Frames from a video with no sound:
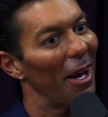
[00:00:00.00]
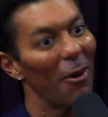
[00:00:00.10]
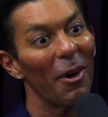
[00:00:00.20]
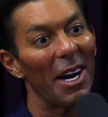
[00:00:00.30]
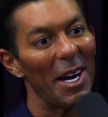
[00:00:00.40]
I
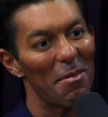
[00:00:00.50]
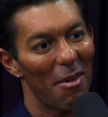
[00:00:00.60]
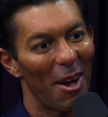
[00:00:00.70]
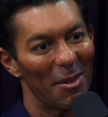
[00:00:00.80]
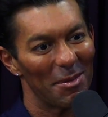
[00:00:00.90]
don't want any
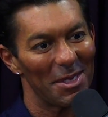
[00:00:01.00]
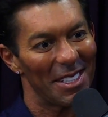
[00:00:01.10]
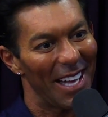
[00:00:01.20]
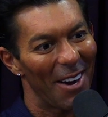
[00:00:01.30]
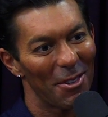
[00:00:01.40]
problems.
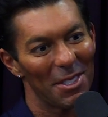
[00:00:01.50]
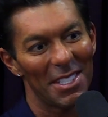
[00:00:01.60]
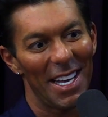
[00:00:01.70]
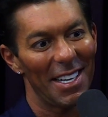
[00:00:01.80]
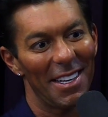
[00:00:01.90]
And that was
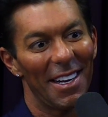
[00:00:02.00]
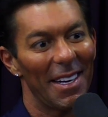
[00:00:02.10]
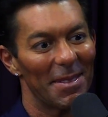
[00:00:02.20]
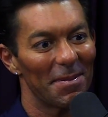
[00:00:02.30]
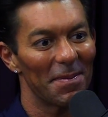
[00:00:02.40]
the end of
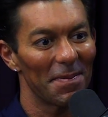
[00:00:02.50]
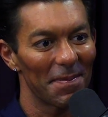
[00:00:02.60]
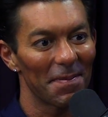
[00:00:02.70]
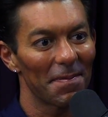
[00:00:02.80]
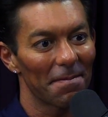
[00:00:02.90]
that.
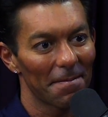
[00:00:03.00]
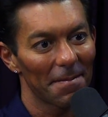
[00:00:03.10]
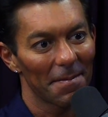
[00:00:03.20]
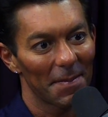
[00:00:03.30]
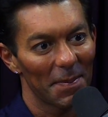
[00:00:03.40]
Yeah.
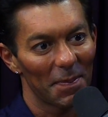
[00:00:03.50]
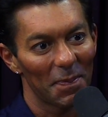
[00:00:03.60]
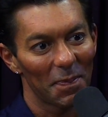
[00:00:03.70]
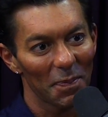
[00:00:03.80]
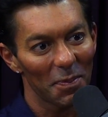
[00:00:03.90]

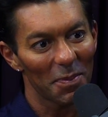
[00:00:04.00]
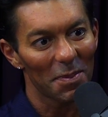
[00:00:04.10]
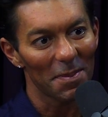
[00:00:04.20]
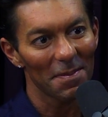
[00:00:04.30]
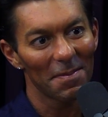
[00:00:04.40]
Good
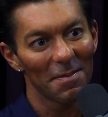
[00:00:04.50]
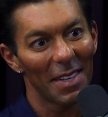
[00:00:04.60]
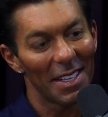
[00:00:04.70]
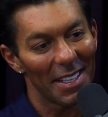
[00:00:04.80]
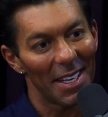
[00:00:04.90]
times. Good times.